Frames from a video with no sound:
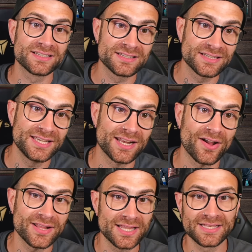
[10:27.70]
you know,
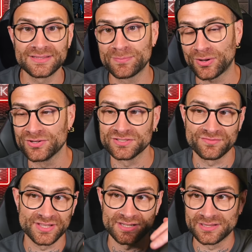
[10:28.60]
and because of
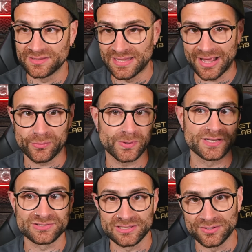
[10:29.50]
the
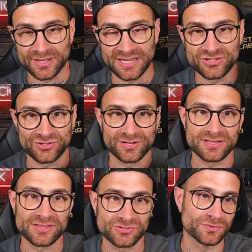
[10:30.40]
Lacroix's location
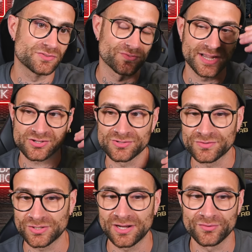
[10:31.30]
and the sort of direction of
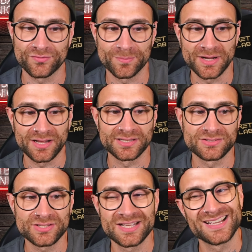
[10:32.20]
travel from
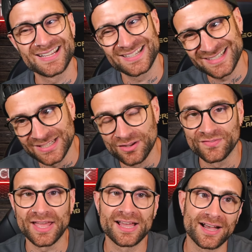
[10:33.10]
Haaland, you know,
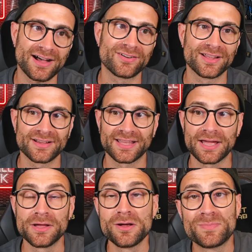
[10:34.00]
VAR are like, okay.
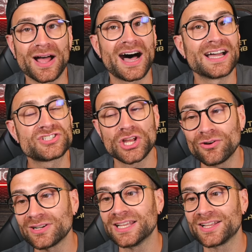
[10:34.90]
But I
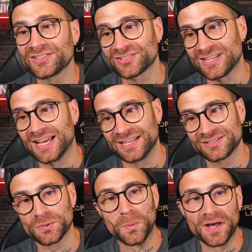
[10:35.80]
totally understand
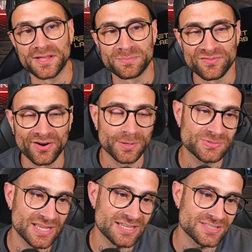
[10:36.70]
why they'd be very
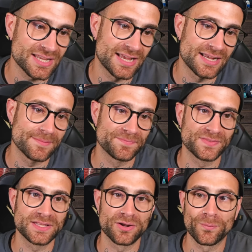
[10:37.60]
upset.
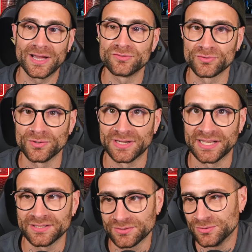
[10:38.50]
You know, Wayne
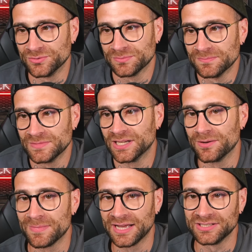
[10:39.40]
Rooney, who's, you know,
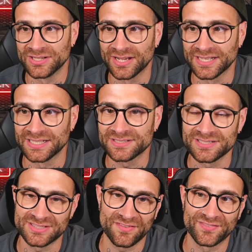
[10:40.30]
Man United, he's
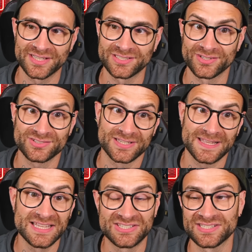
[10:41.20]
definitely not saying,
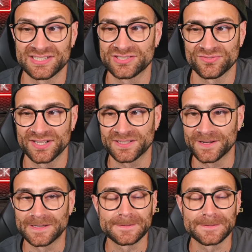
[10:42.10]
he says it's a red card